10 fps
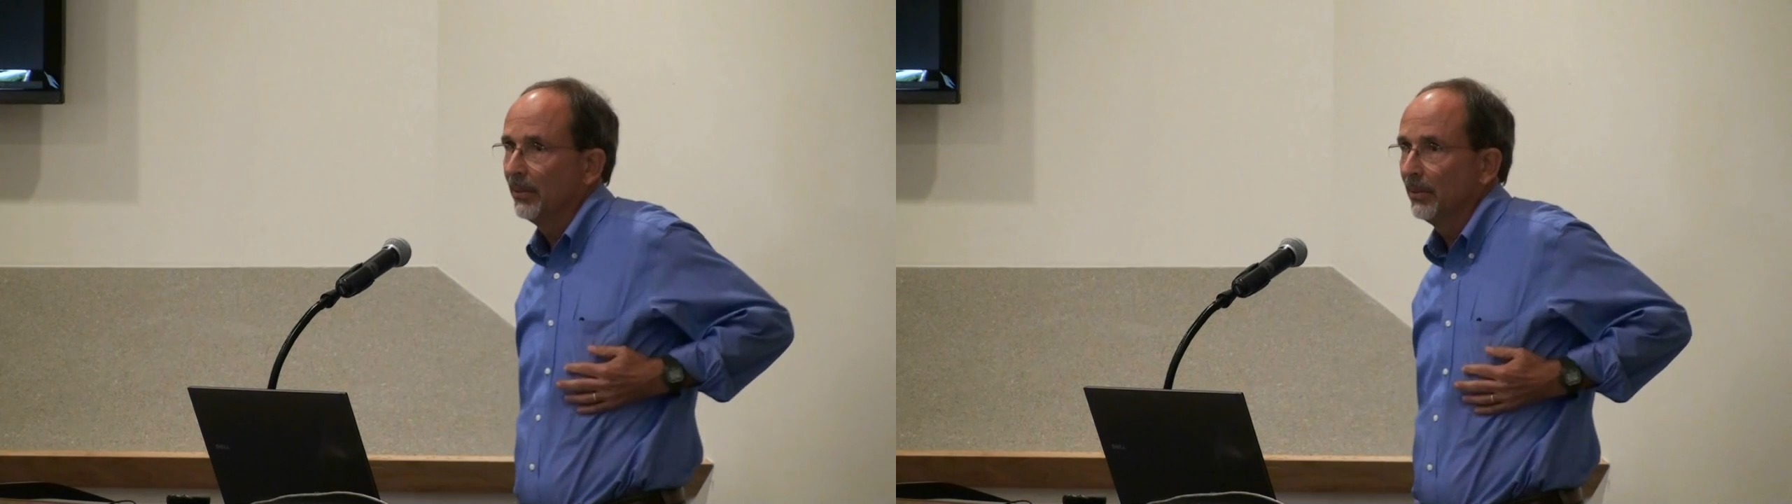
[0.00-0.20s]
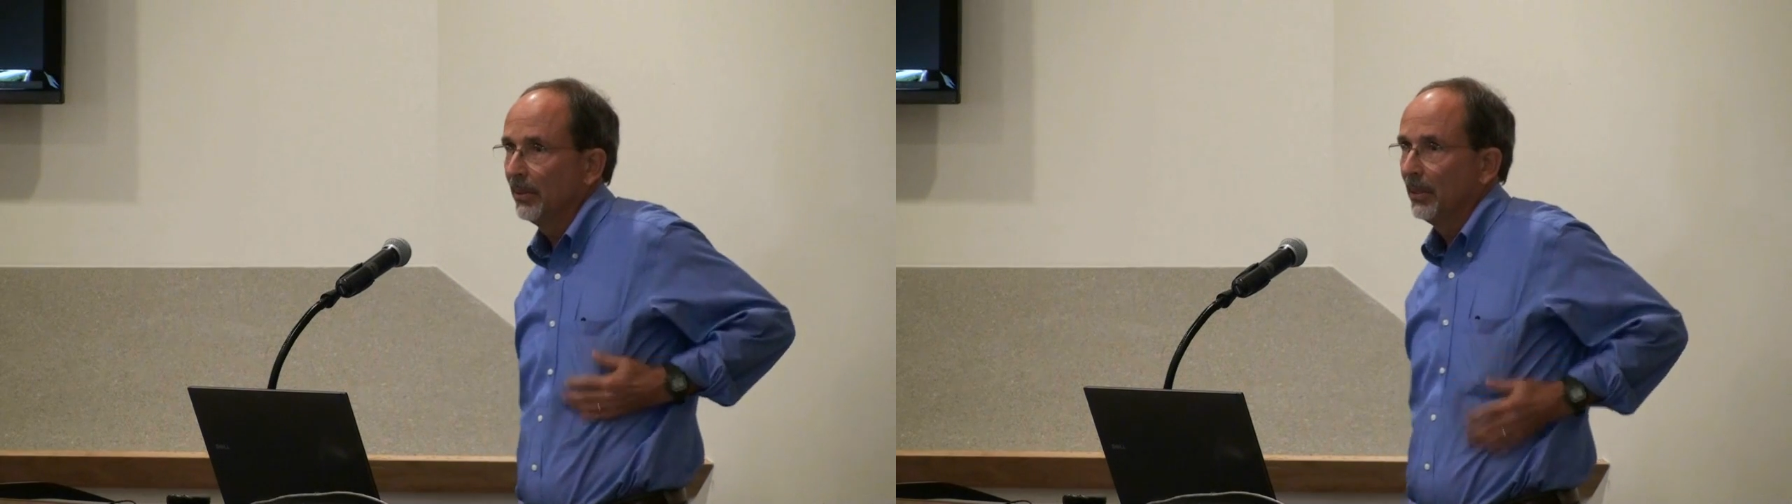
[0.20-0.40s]

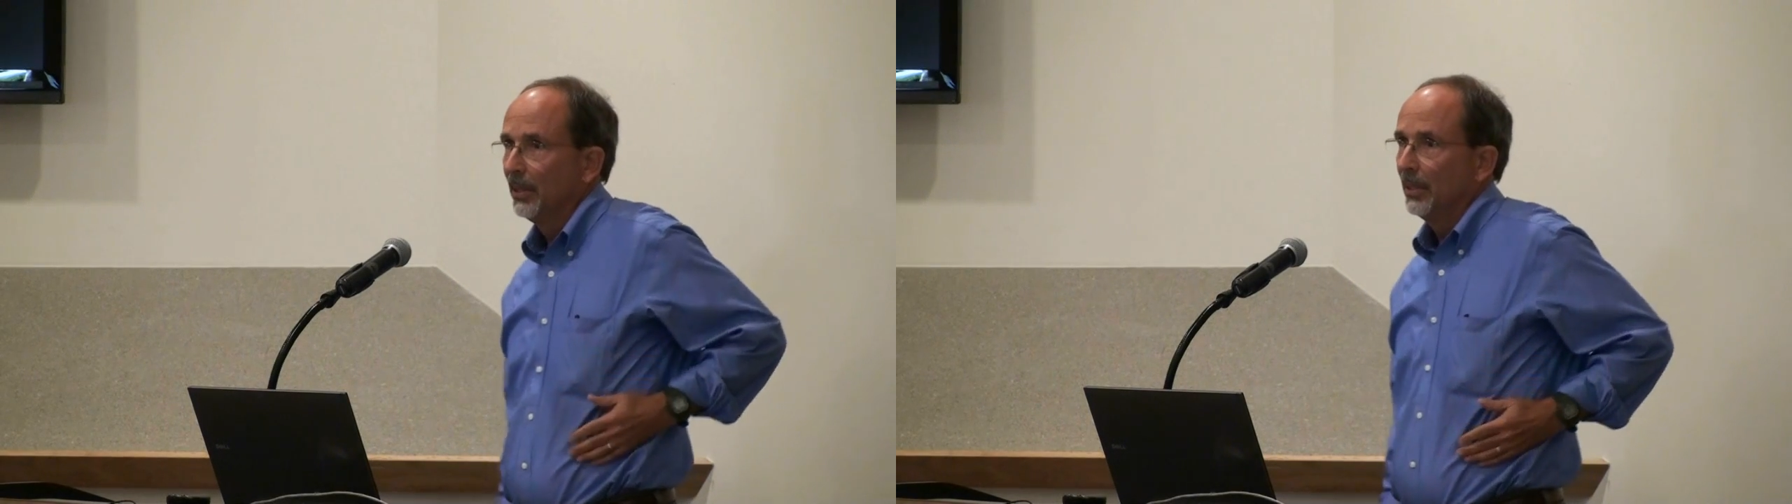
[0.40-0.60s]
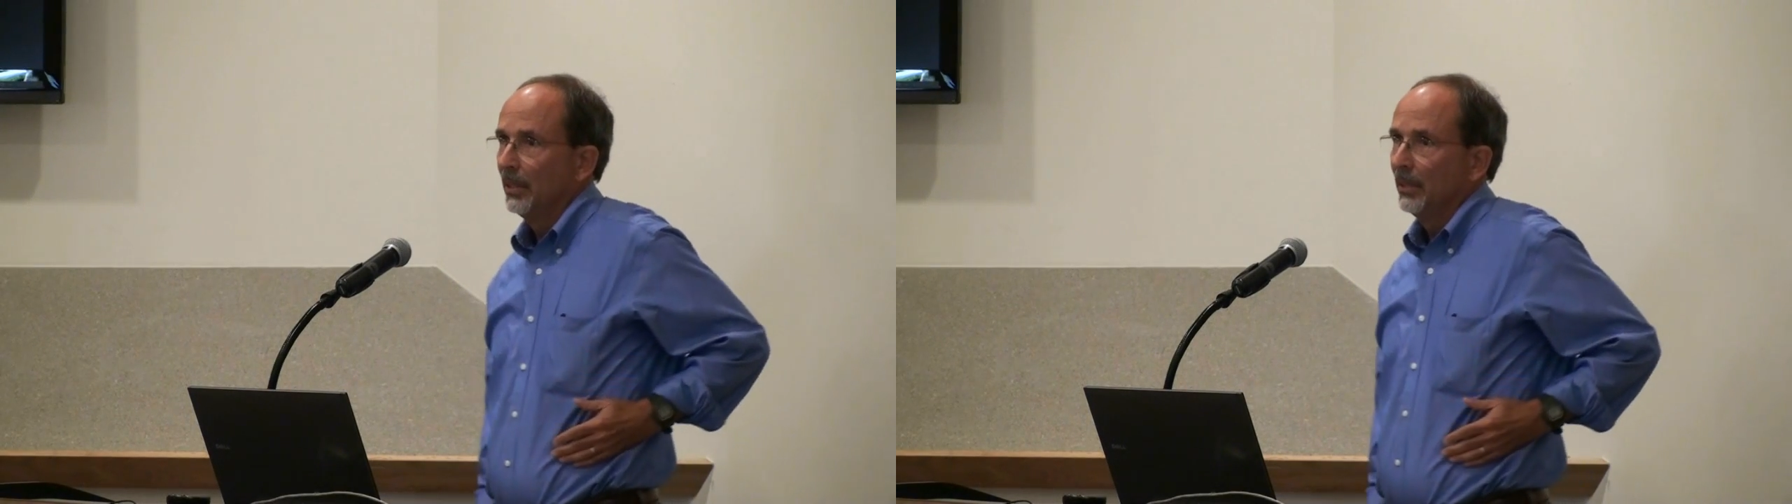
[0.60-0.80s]
as
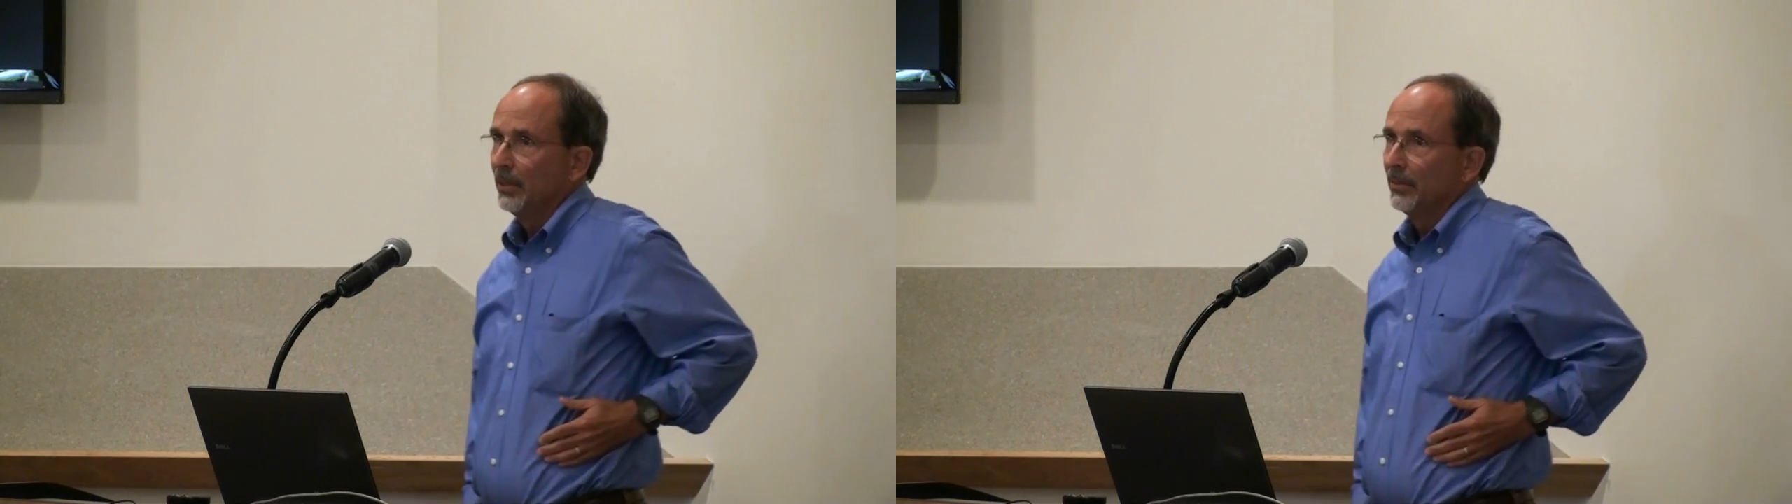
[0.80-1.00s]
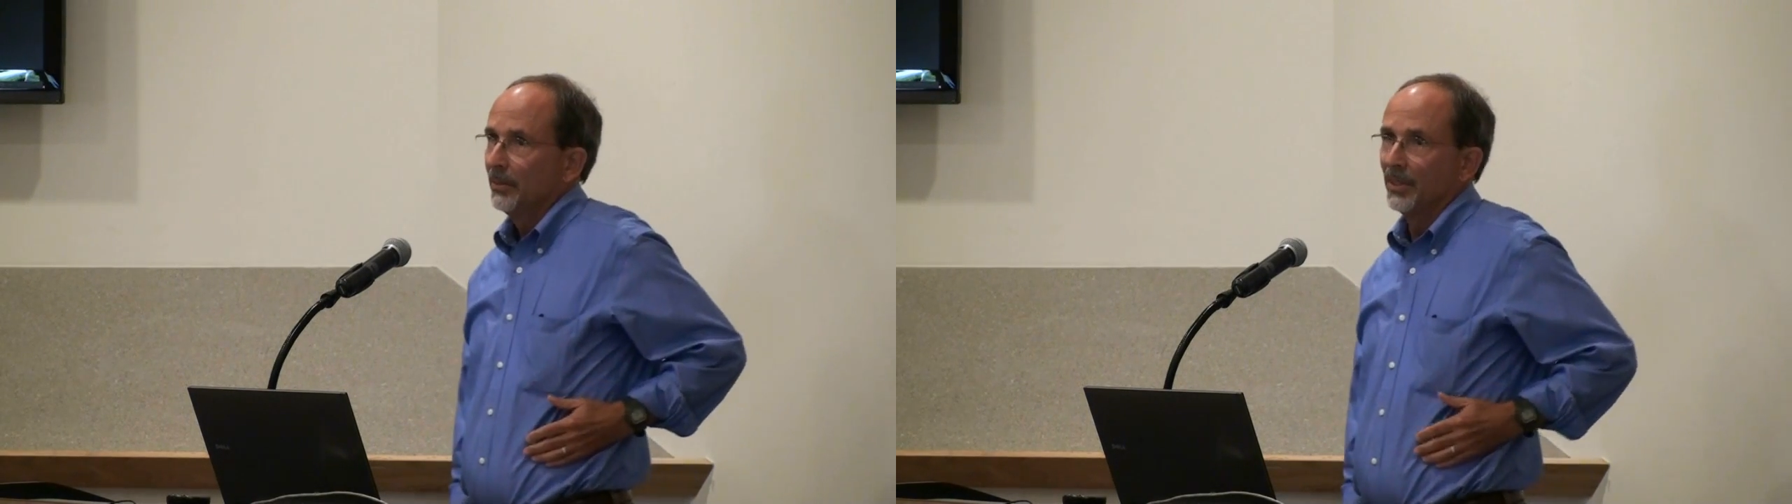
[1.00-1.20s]

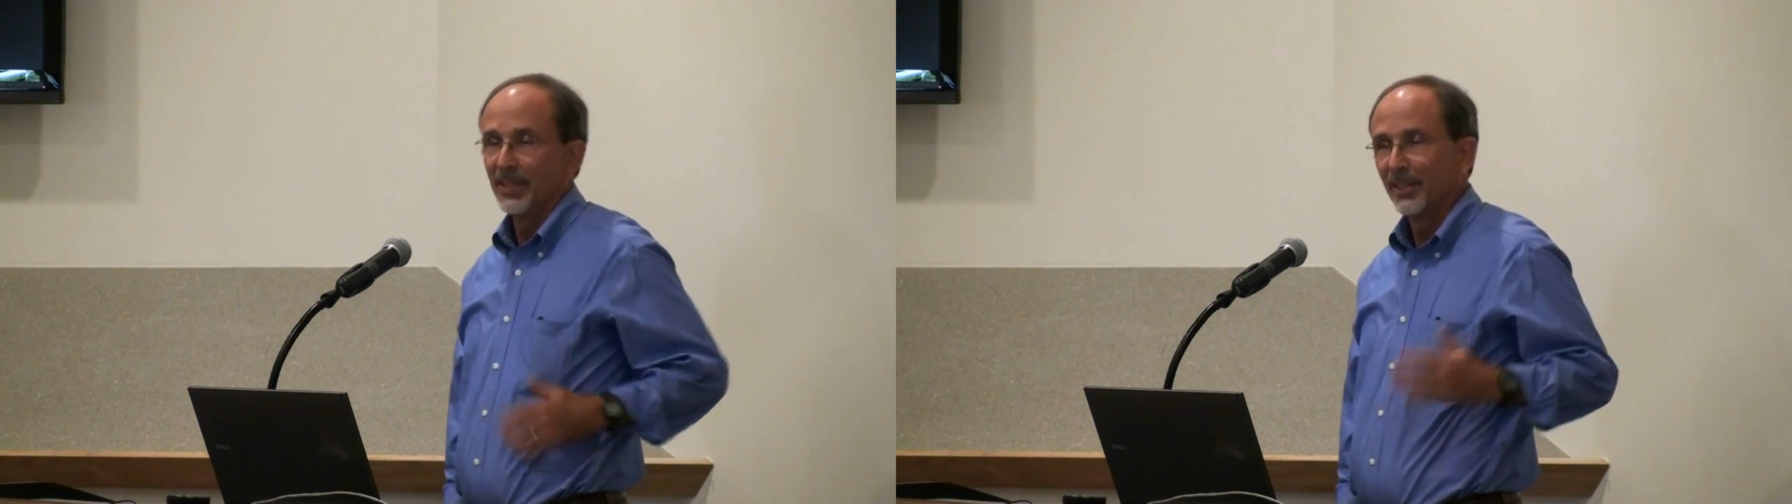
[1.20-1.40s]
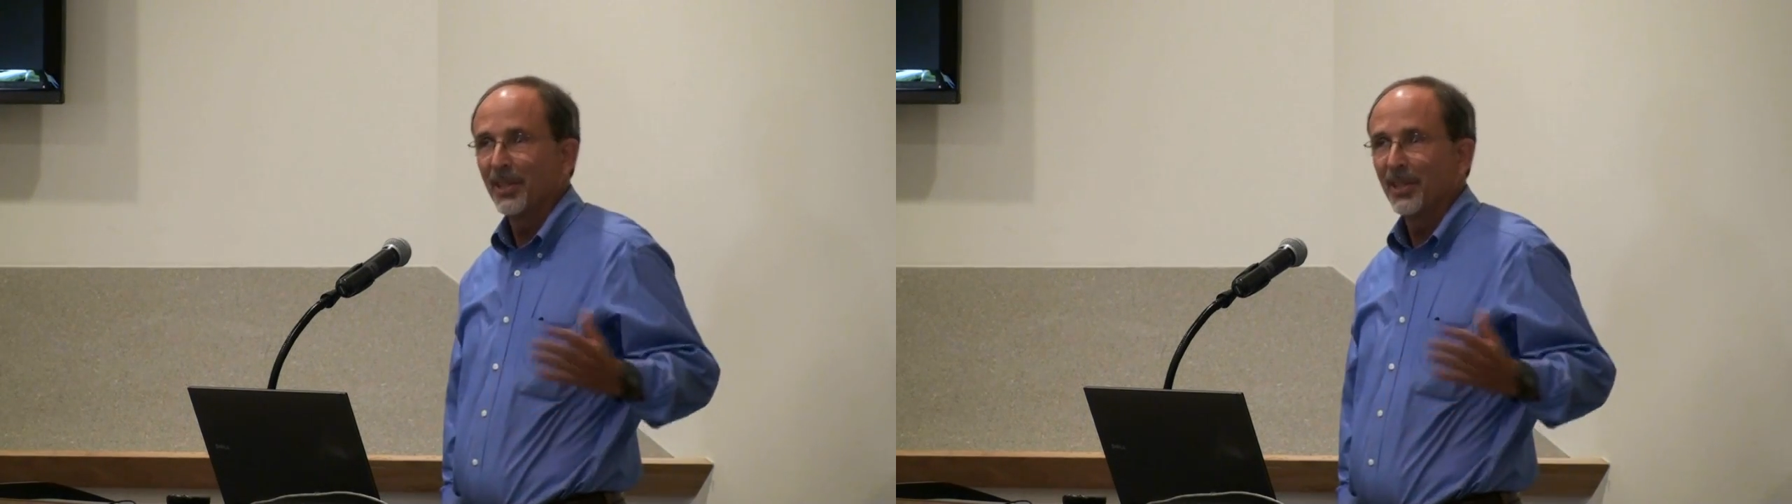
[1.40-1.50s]
little